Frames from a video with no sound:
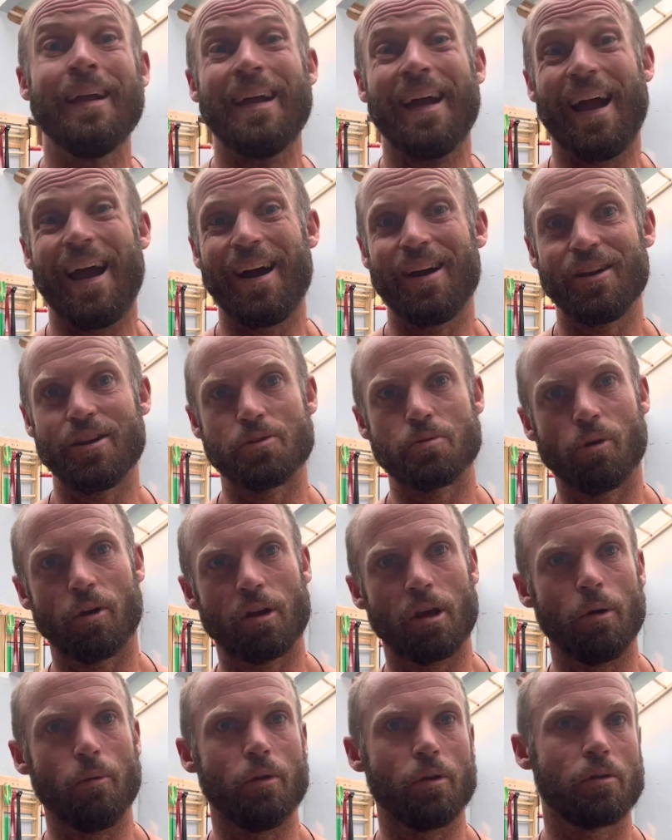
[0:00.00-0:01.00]
how he's
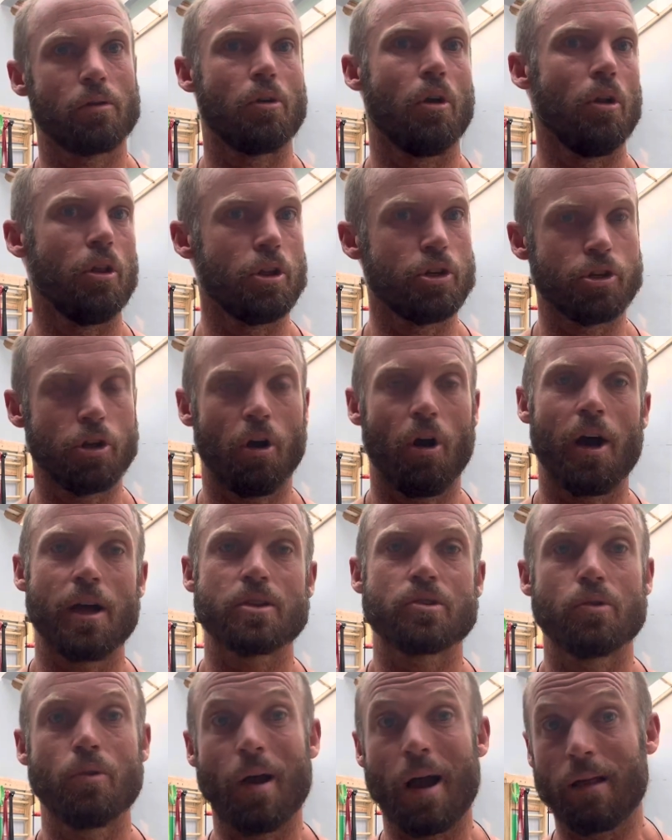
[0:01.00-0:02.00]
working with college and high
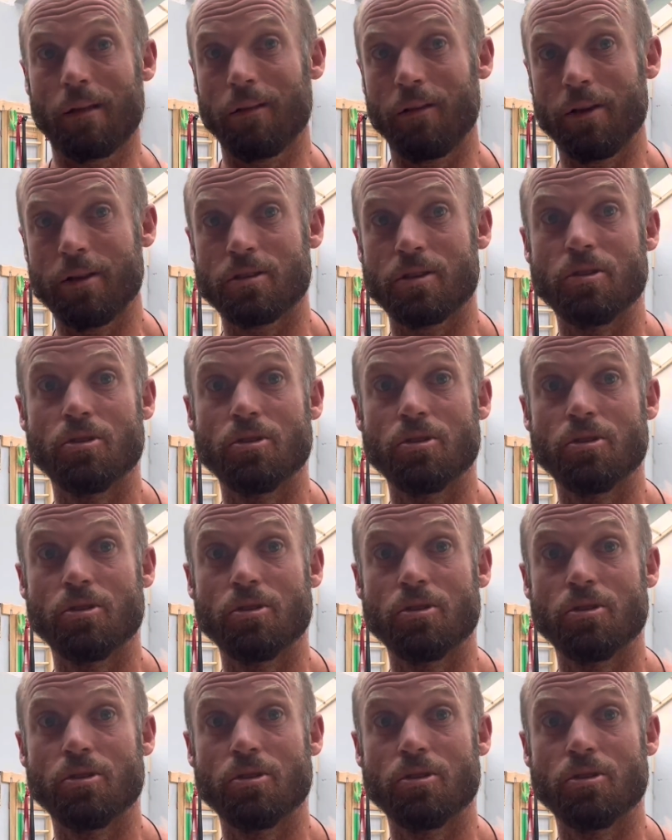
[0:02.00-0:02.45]
school athletes